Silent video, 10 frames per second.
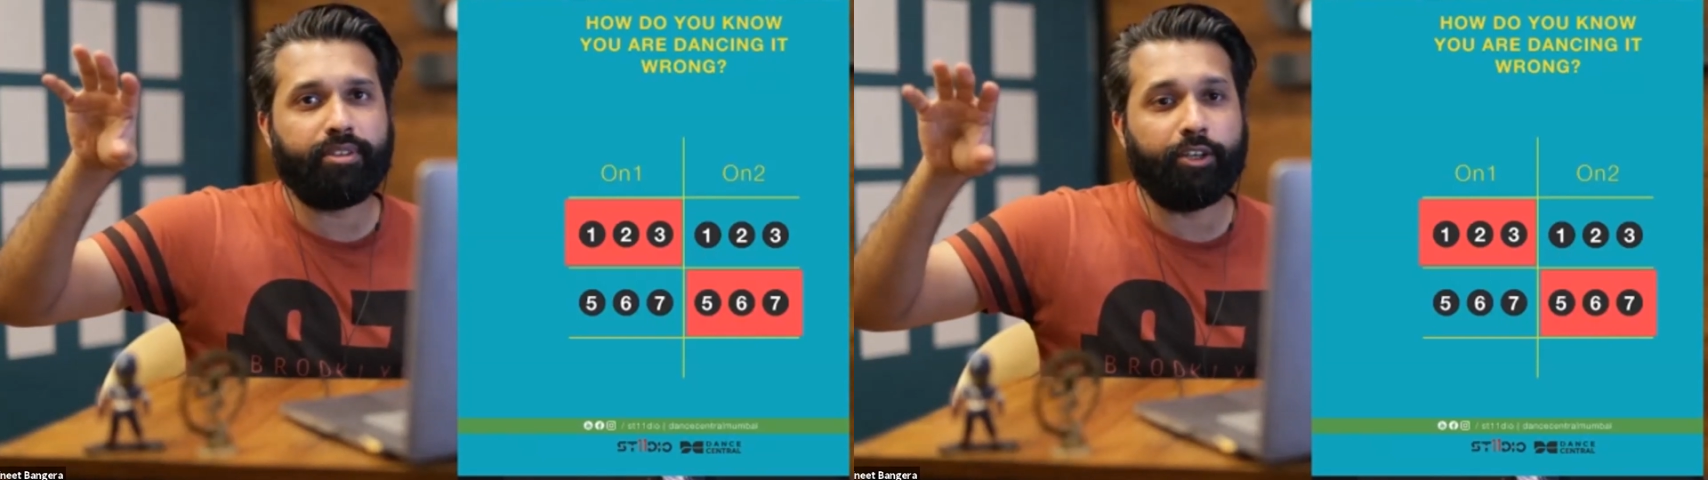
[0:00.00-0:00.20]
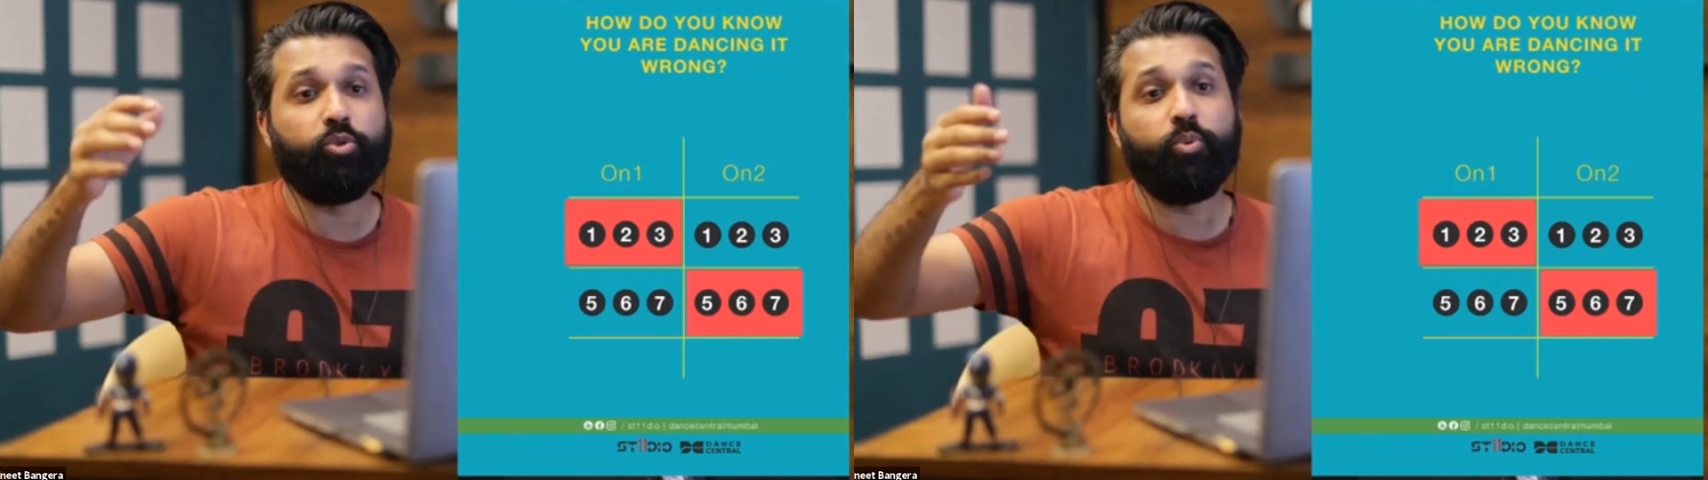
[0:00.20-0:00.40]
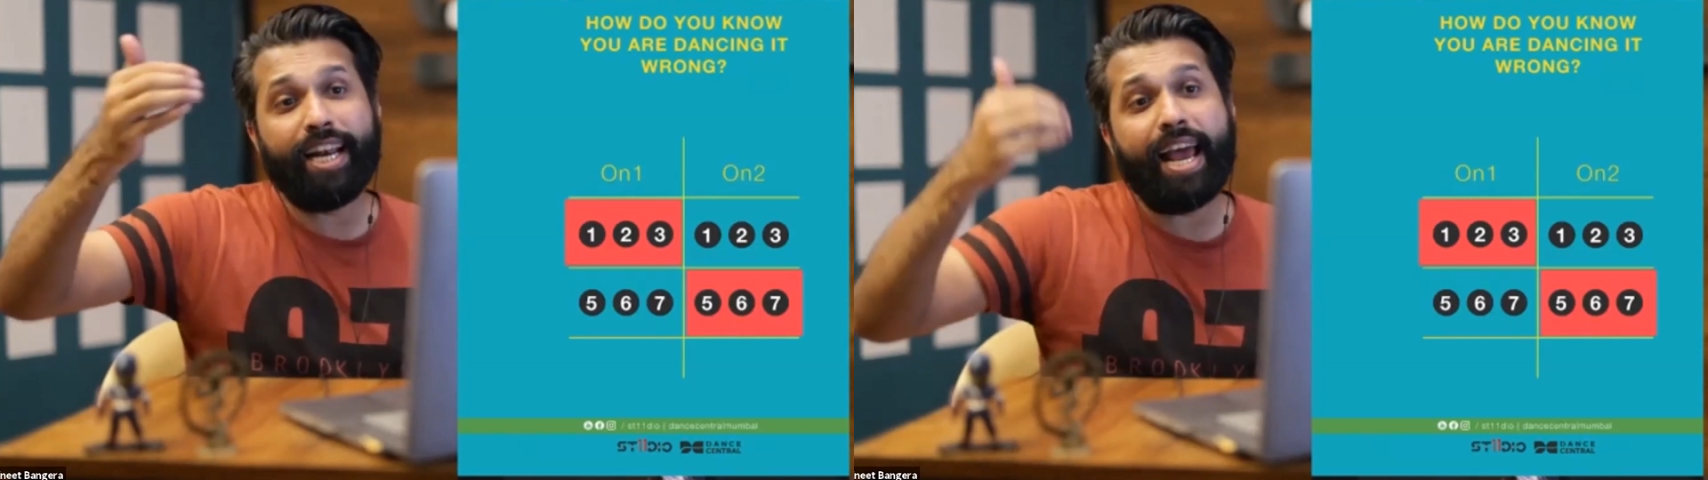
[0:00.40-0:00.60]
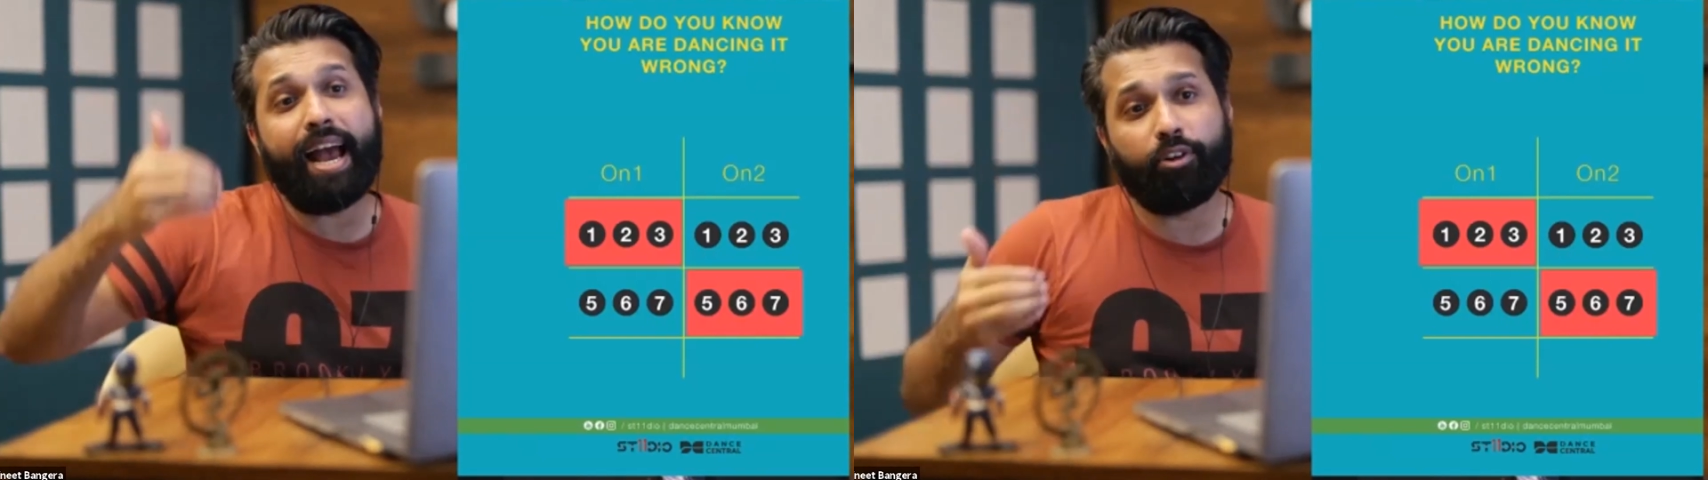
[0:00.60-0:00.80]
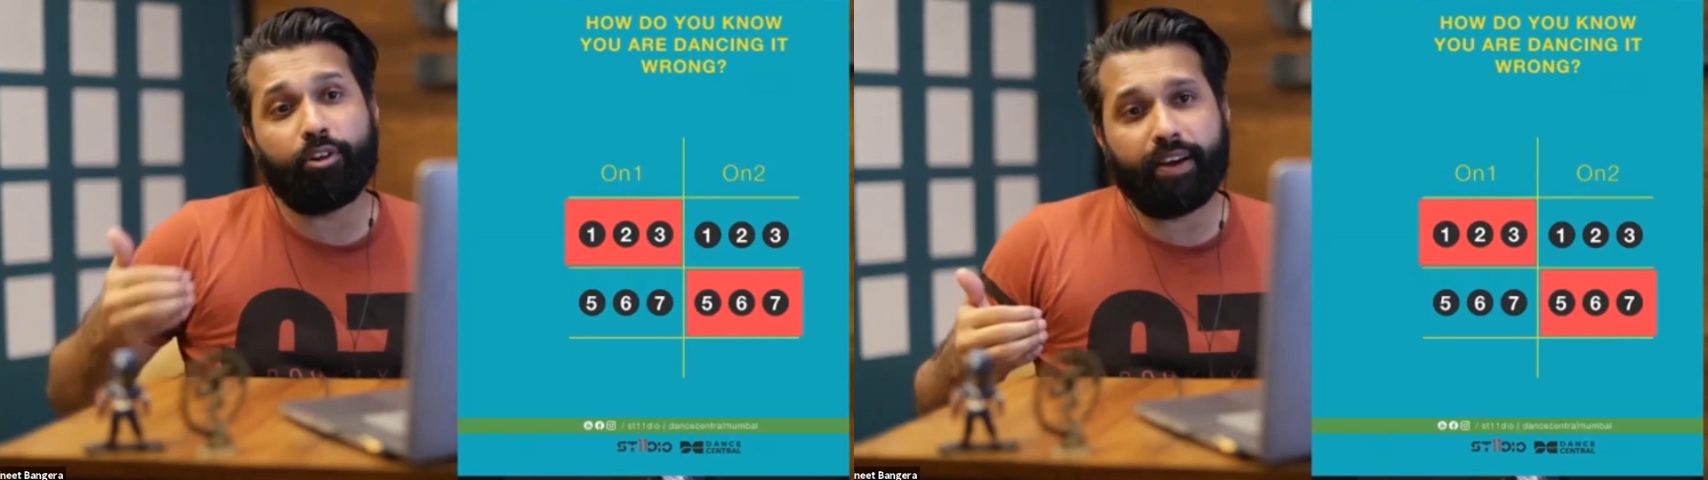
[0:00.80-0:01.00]
You will have
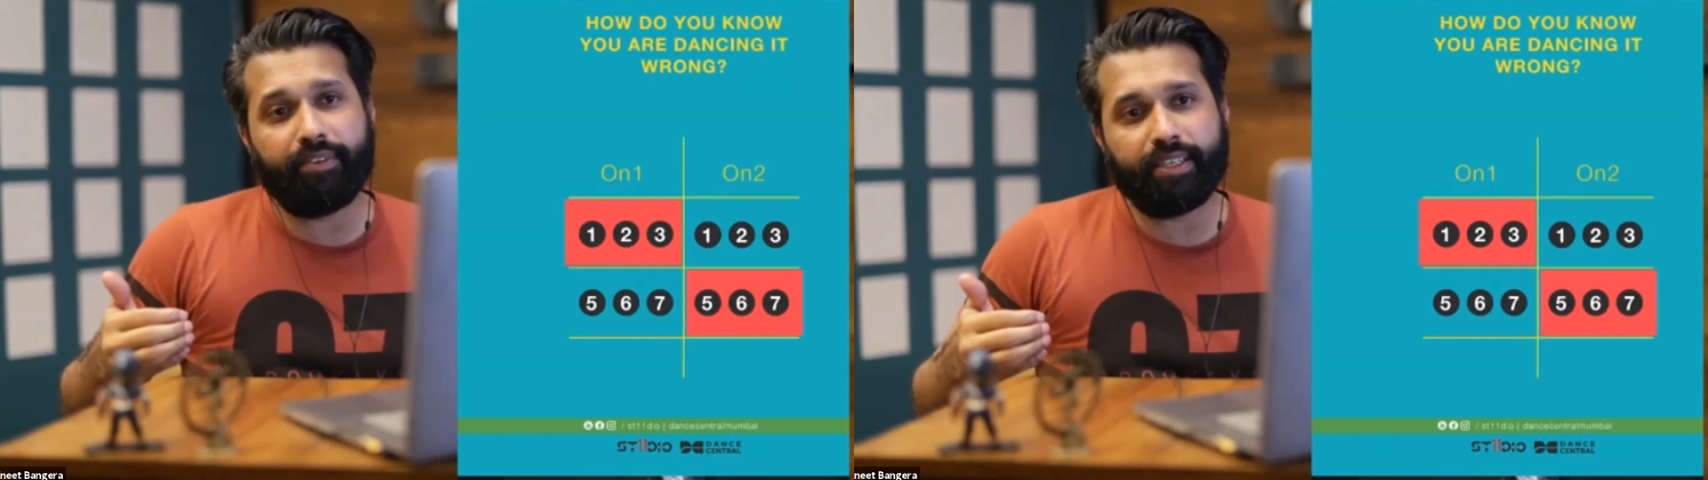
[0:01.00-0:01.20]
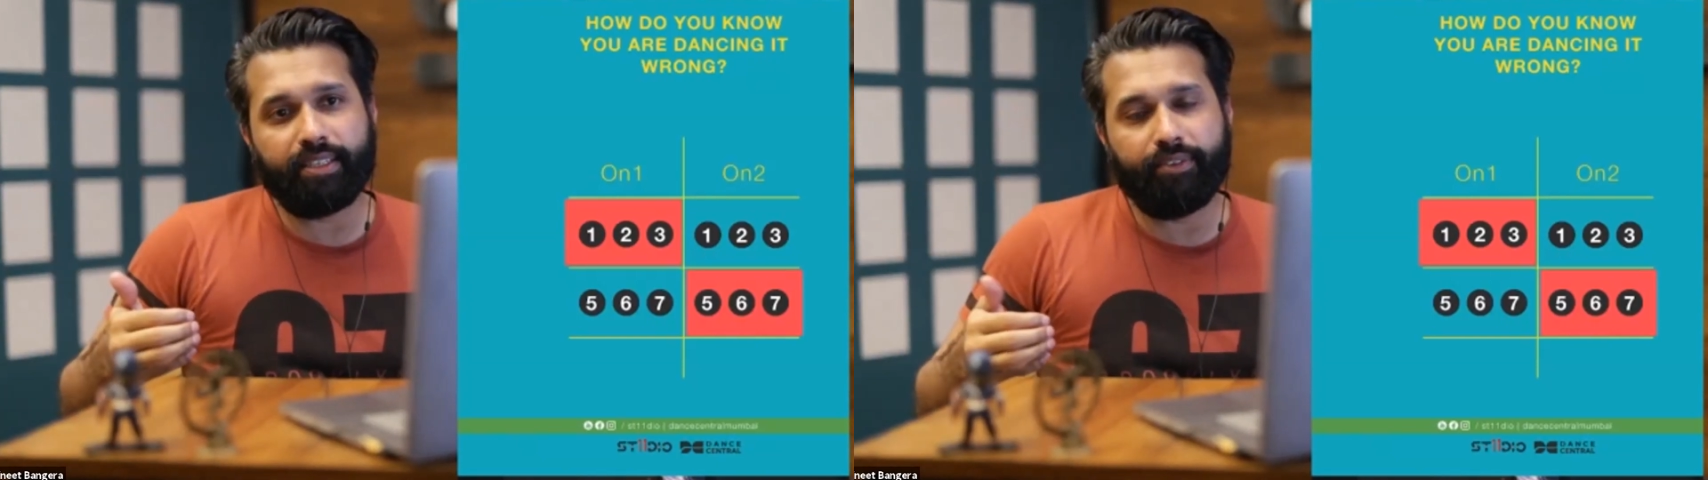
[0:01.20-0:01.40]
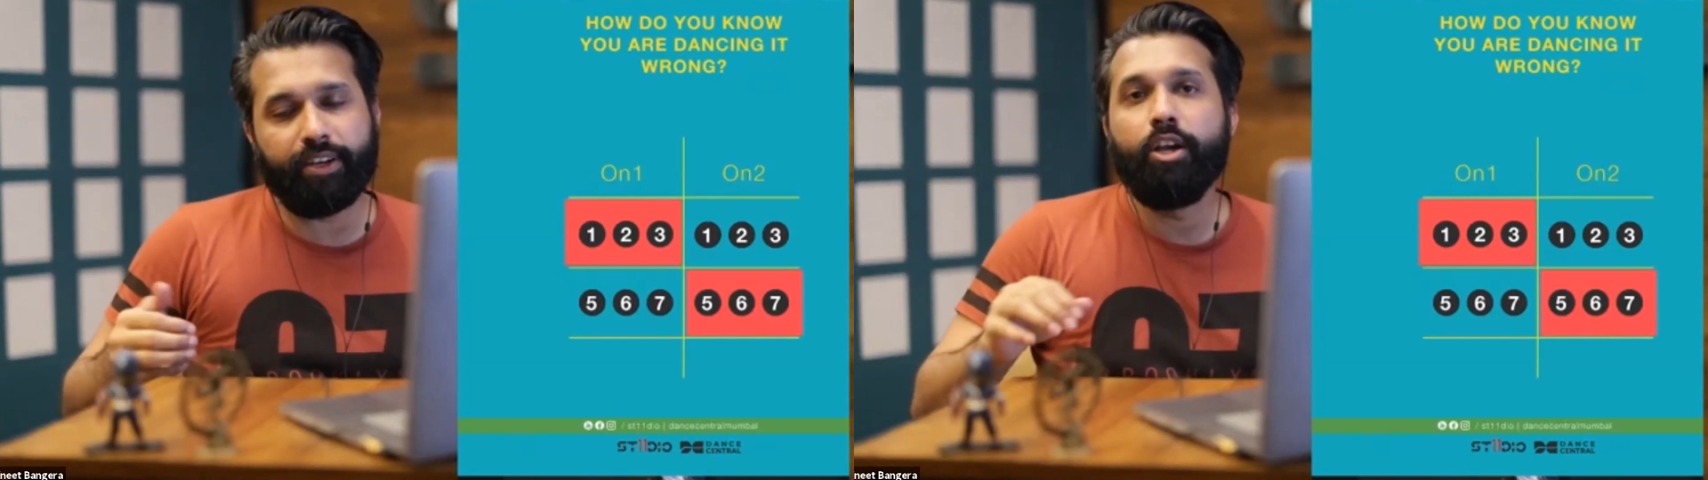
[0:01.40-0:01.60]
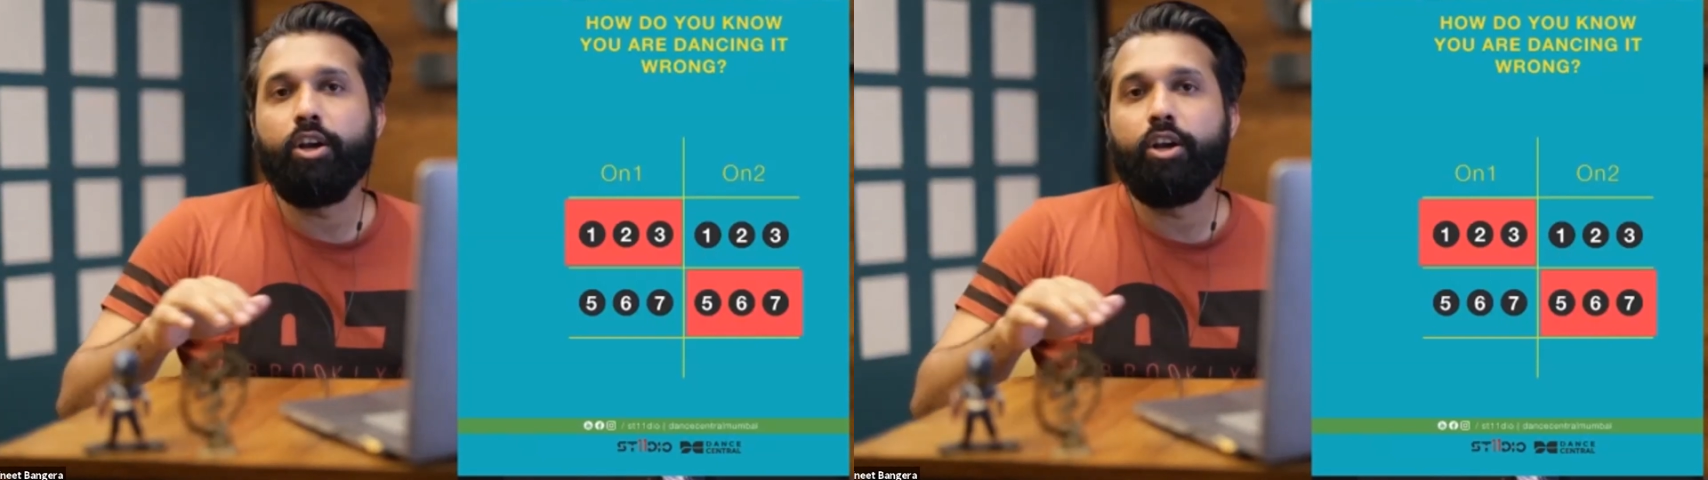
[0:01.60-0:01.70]
it on 5, 6, 7.